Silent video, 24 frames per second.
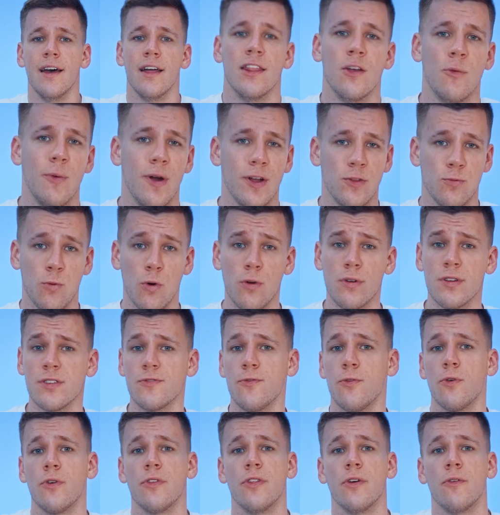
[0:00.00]
The way it works
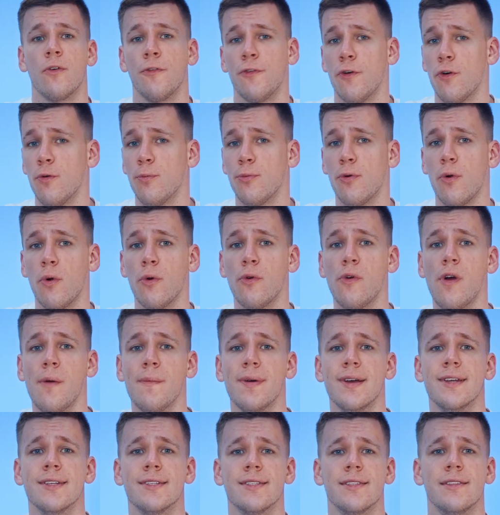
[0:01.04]
for the referral
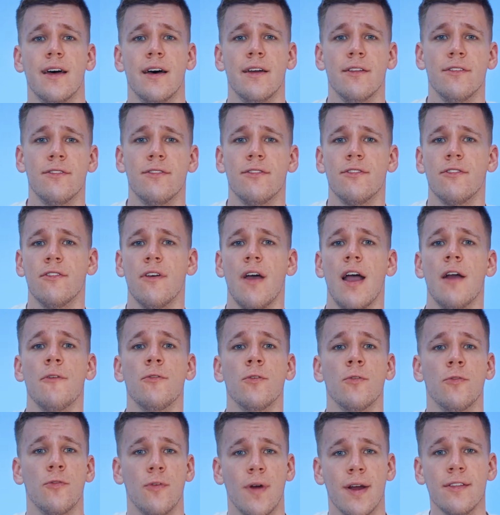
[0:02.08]
program is that
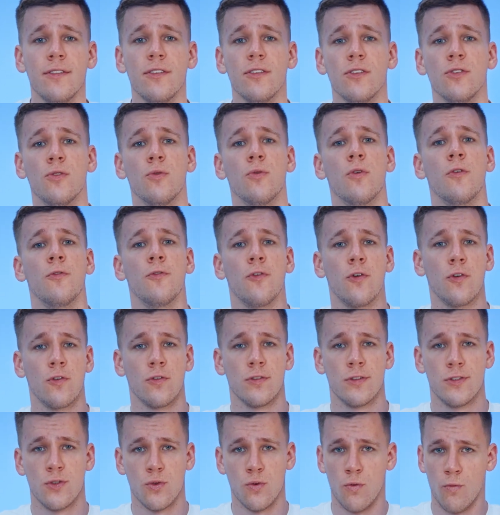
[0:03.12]
every friend you
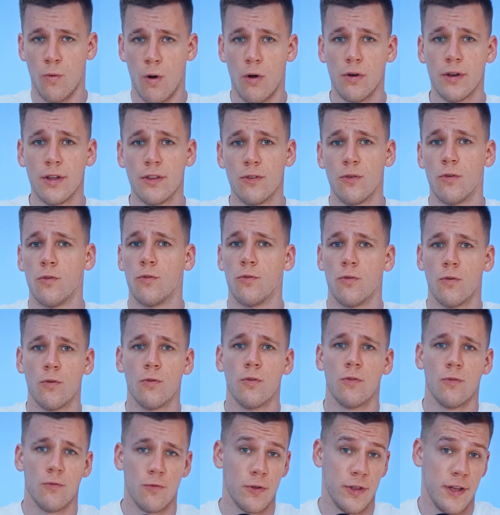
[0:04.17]
refer to Walken
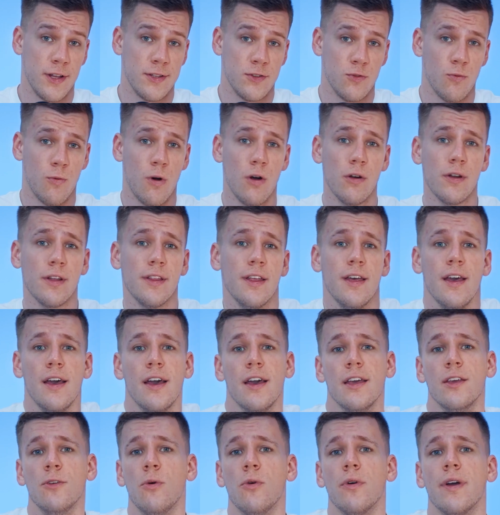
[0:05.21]
to Walken,
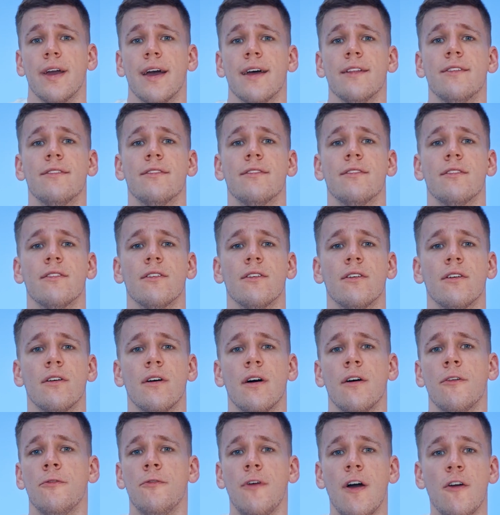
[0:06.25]
you will get
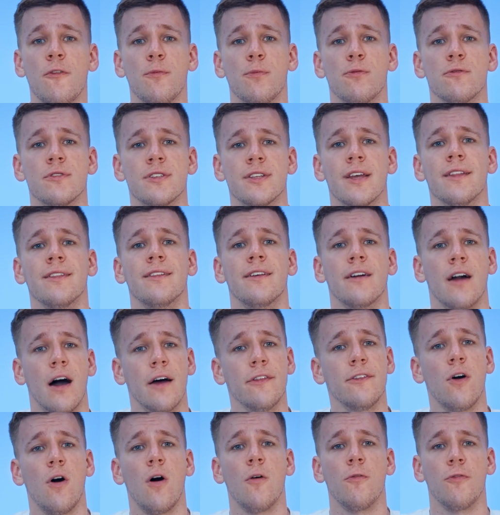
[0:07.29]
a 5%
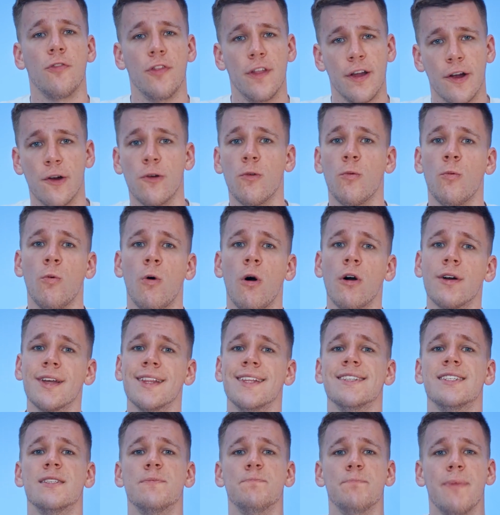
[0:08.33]
cut of their
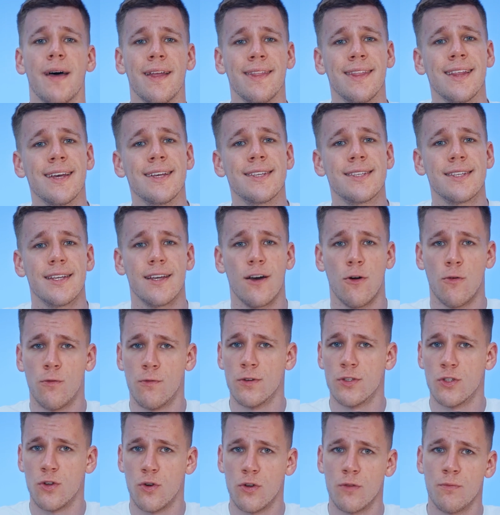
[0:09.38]
Walken spendings
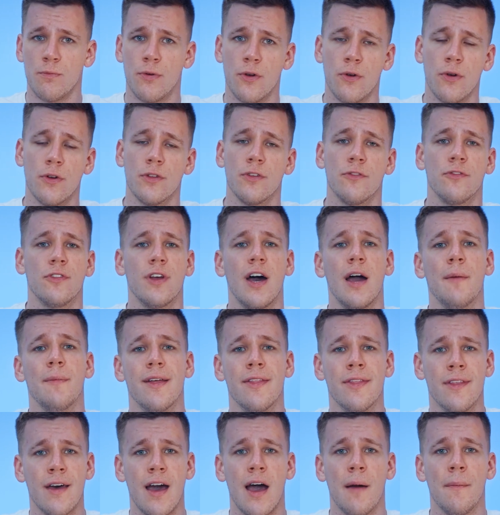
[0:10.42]
over a certain period of time
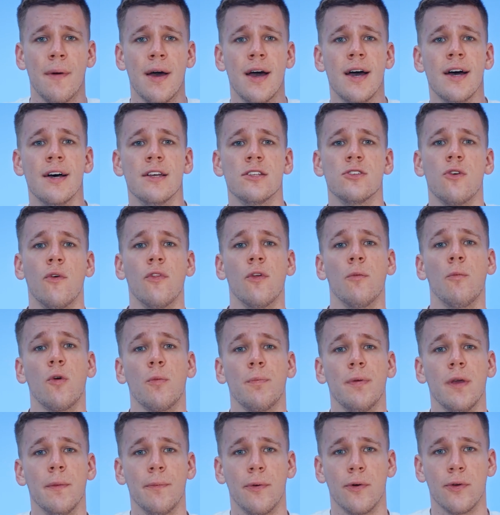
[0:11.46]
in the app. So the
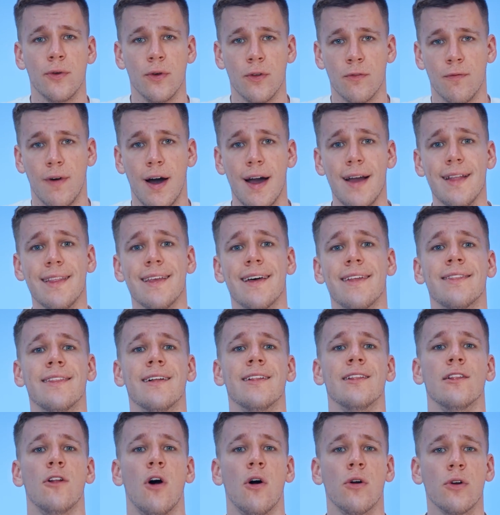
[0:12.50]
more people you invite,
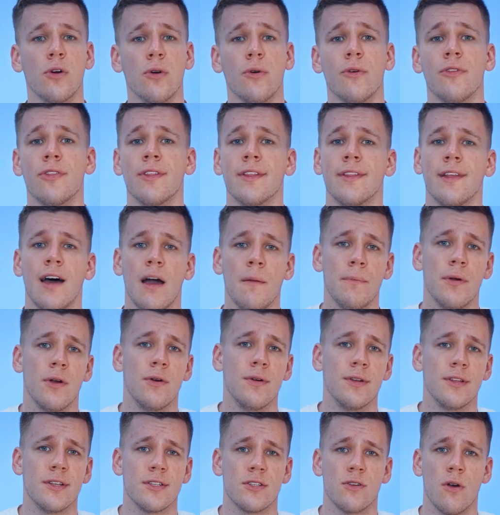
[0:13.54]
the longer the time
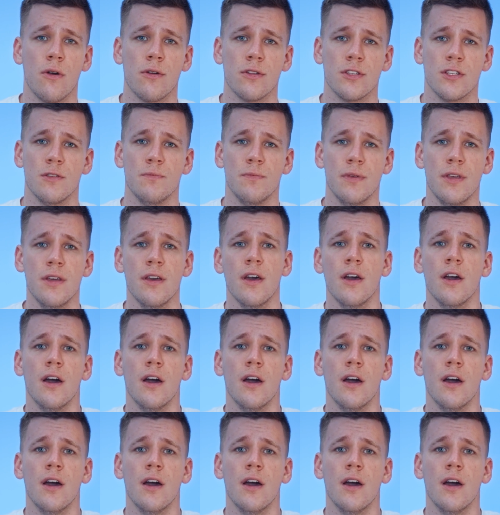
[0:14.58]
period is going to be